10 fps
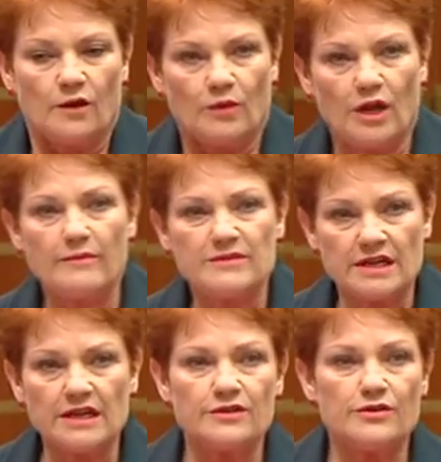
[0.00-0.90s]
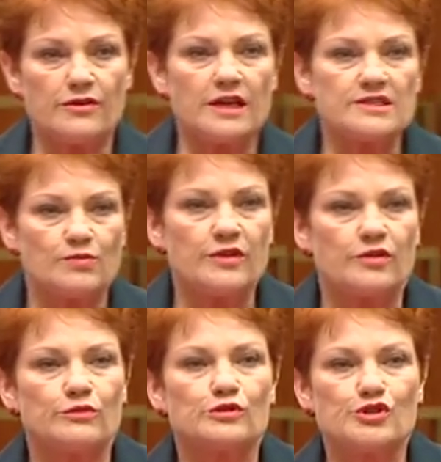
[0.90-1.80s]
Well, I'm telling you, that's what
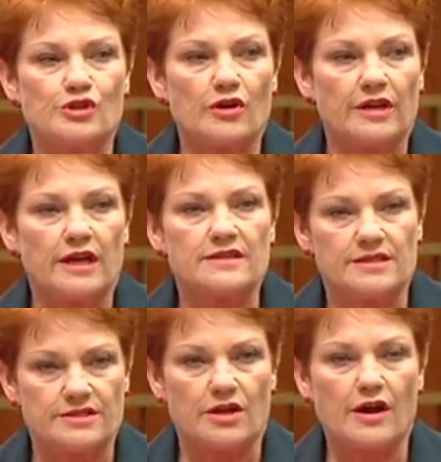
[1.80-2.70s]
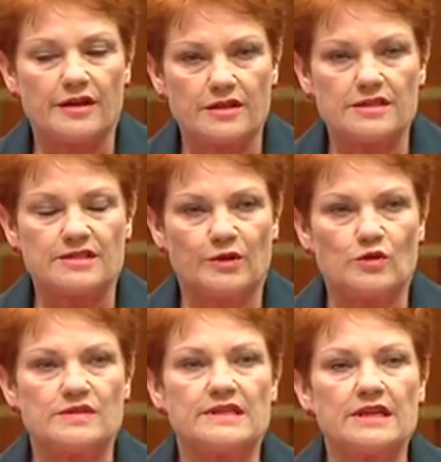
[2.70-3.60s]
the real shock in our society is,
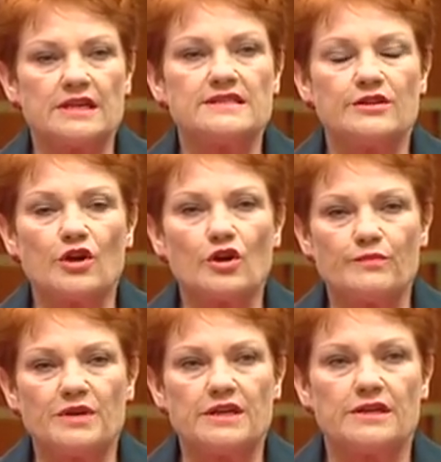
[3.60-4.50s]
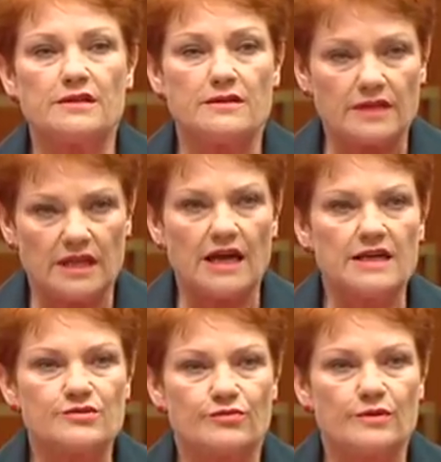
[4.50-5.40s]
because the kids are not competing in the
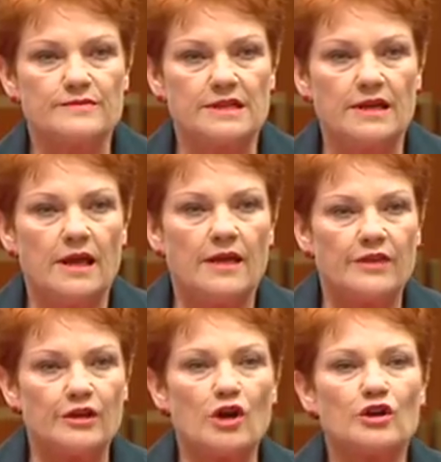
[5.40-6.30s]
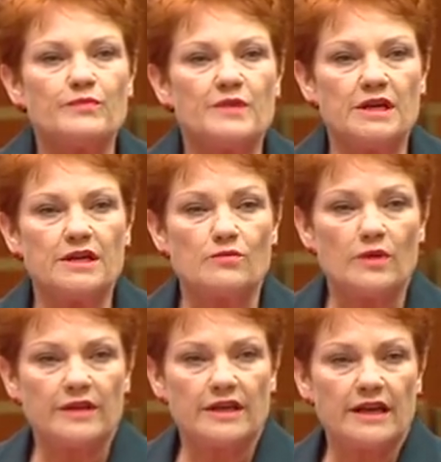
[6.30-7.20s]
classrooms. They're not competing
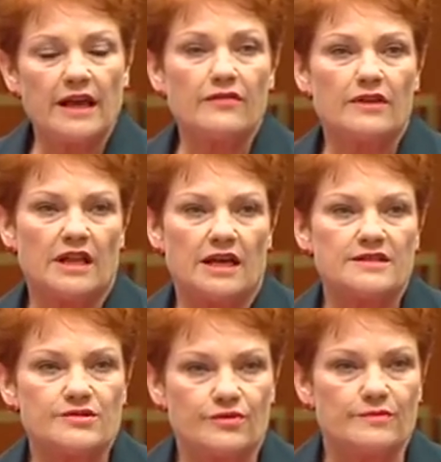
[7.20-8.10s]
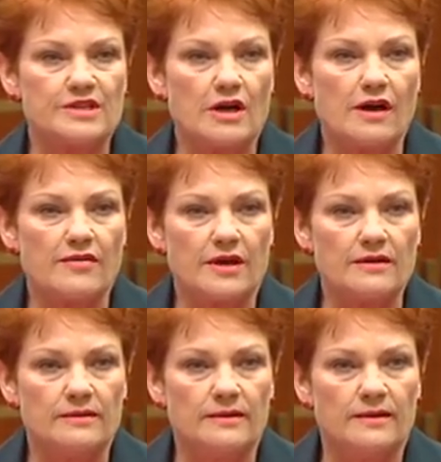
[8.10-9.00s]
when they get out of the classrooms either,
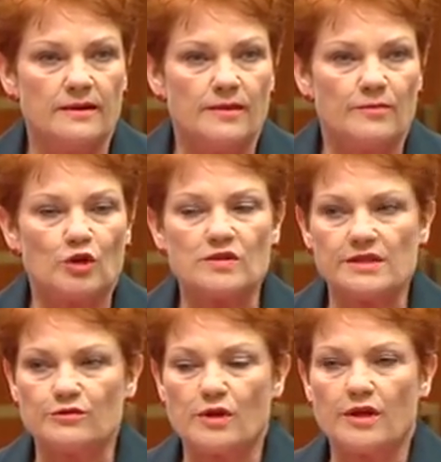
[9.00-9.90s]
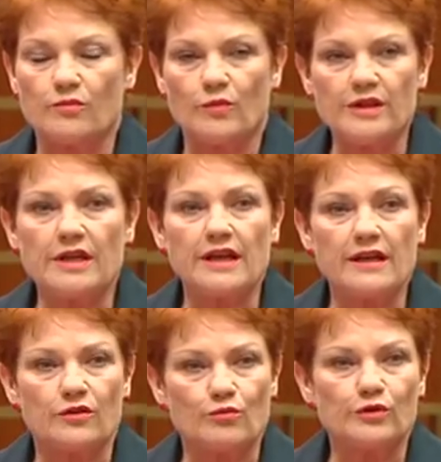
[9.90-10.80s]
because when they get
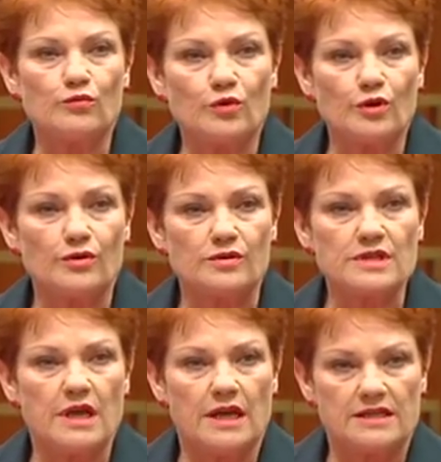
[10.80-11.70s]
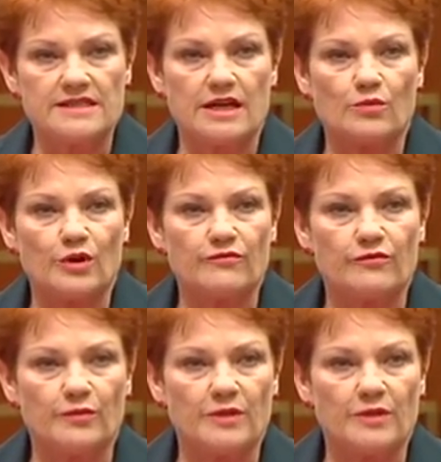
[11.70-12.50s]
out in the real world and start working